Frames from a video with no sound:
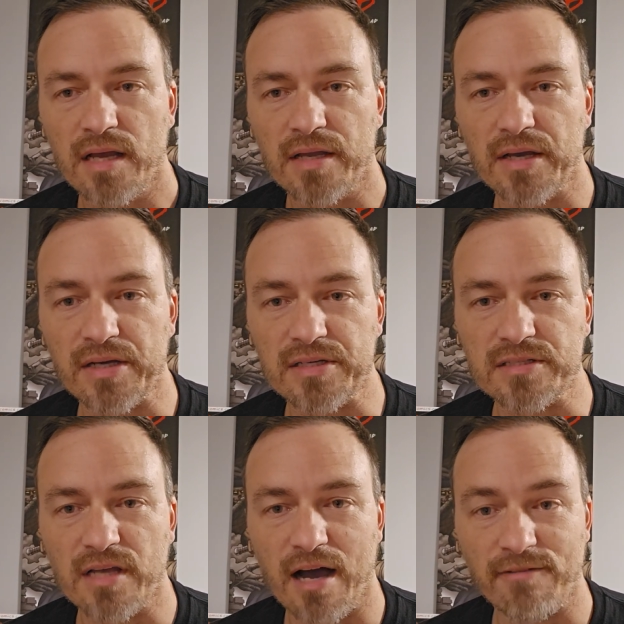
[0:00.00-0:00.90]

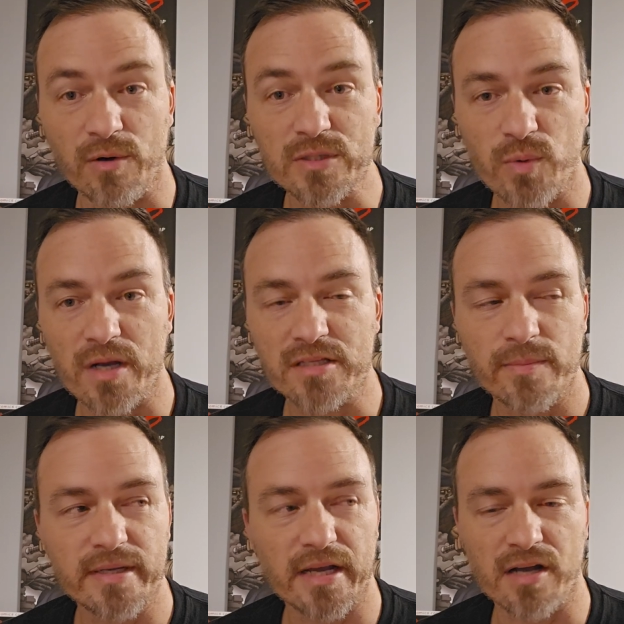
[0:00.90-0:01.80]
because I've always wanted to
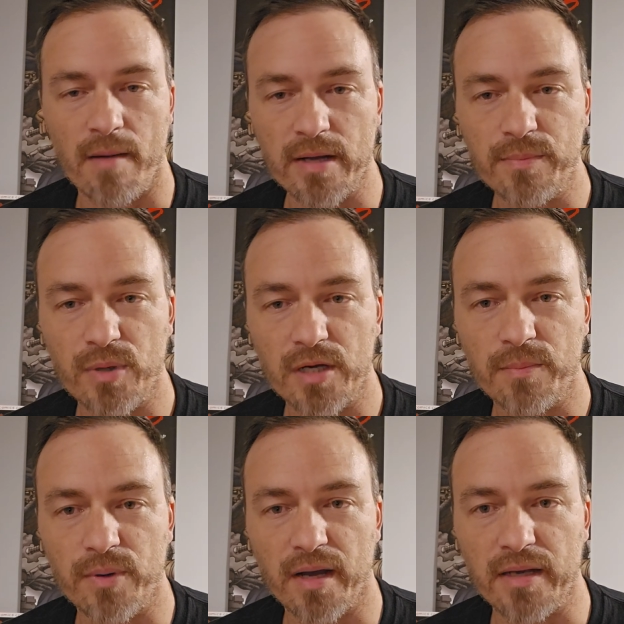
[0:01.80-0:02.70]
make a comic book,
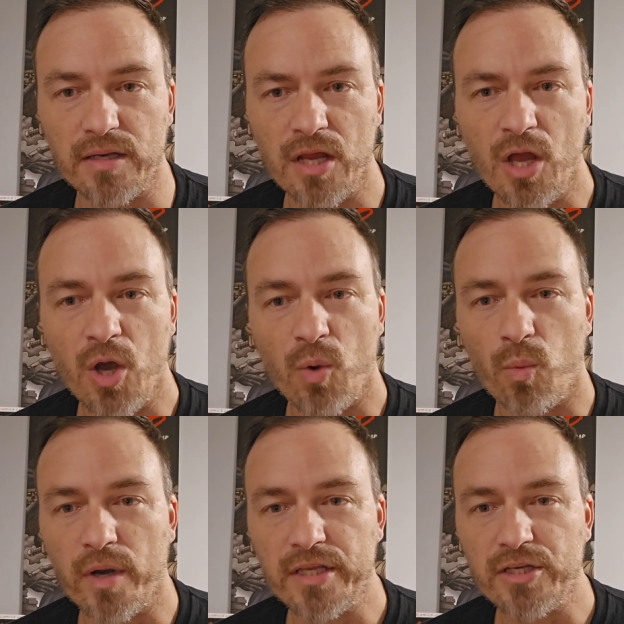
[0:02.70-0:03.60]
but
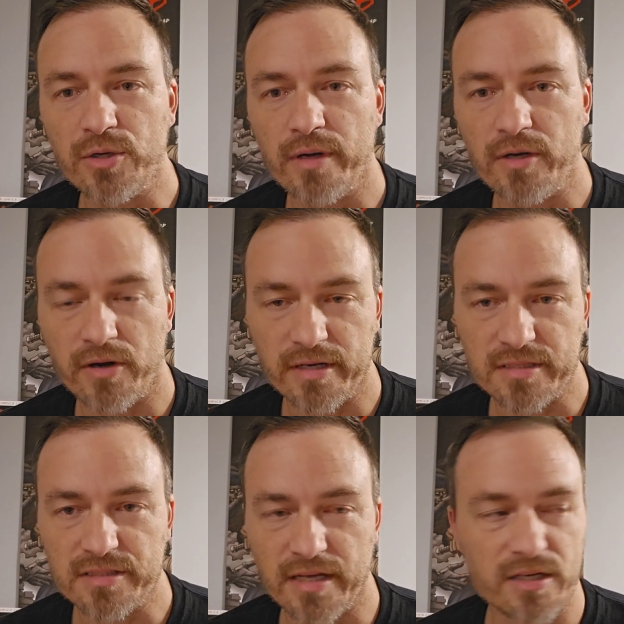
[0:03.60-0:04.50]
when you're an
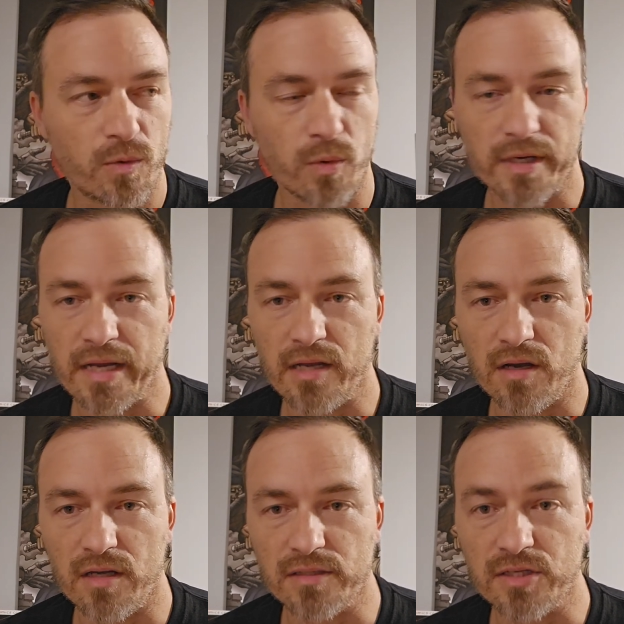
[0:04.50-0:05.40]
artist and you're working
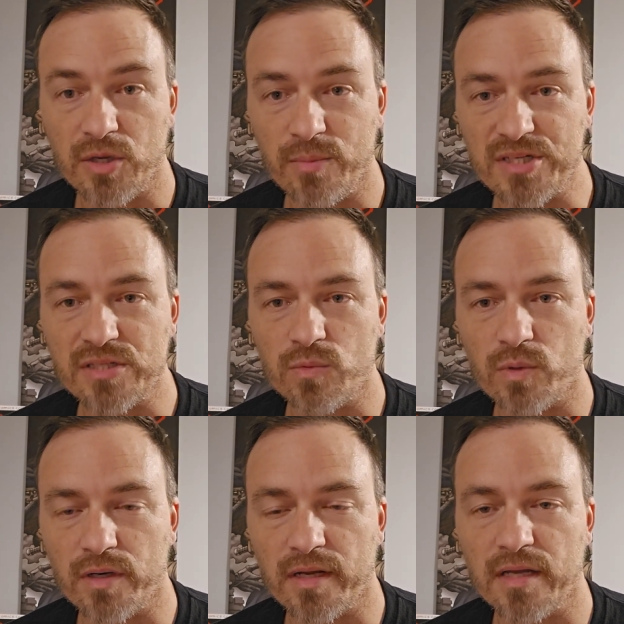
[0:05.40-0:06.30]
on commission
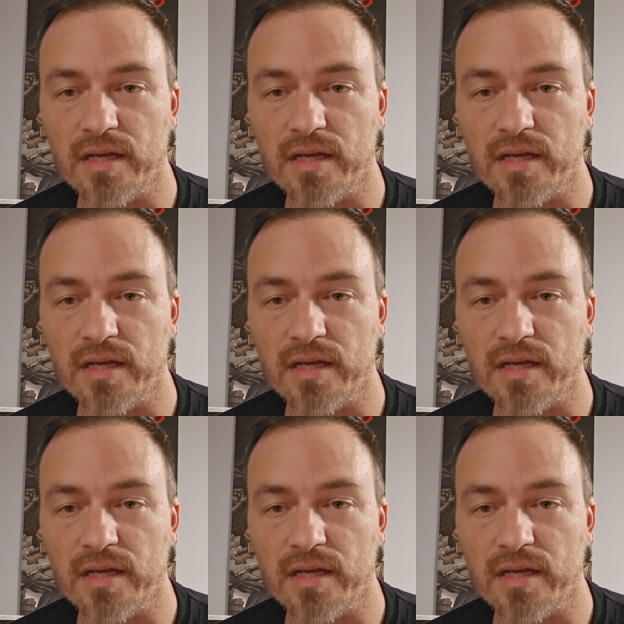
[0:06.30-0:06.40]
work,